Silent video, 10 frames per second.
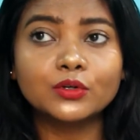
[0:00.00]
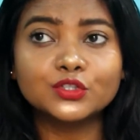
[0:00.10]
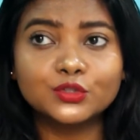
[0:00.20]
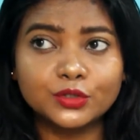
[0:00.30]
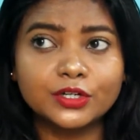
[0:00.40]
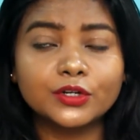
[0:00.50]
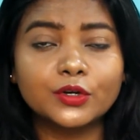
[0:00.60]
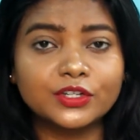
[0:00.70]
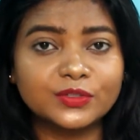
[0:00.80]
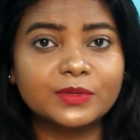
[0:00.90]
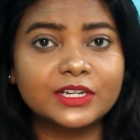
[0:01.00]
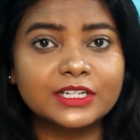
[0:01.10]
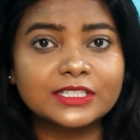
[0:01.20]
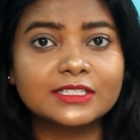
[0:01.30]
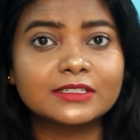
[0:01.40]
Sugar
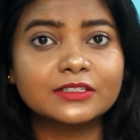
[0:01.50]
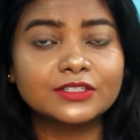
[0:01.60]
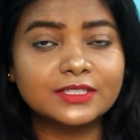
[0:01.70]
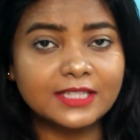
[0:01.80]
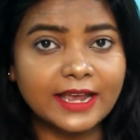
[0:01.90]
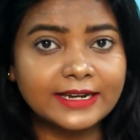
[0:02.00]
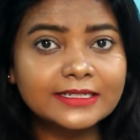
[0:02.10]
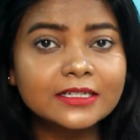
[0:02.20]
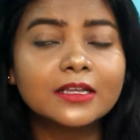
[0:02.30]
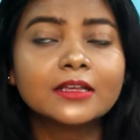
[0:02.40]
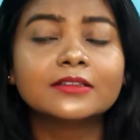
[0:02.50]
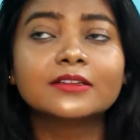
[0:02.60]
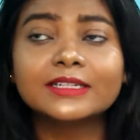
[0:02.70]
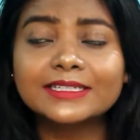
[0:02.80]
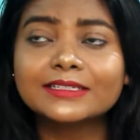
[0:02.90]
Cosmetics site. The
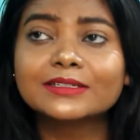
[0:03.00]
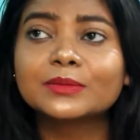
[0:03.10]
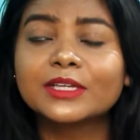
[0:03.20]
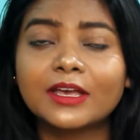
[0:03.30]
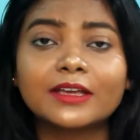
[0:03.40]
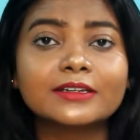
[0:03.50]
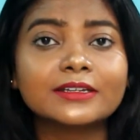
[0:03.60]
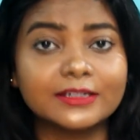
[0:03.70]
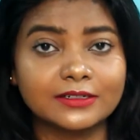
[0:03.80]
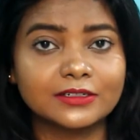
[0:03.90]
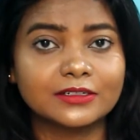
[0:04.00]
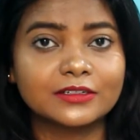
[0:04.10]
reason behind it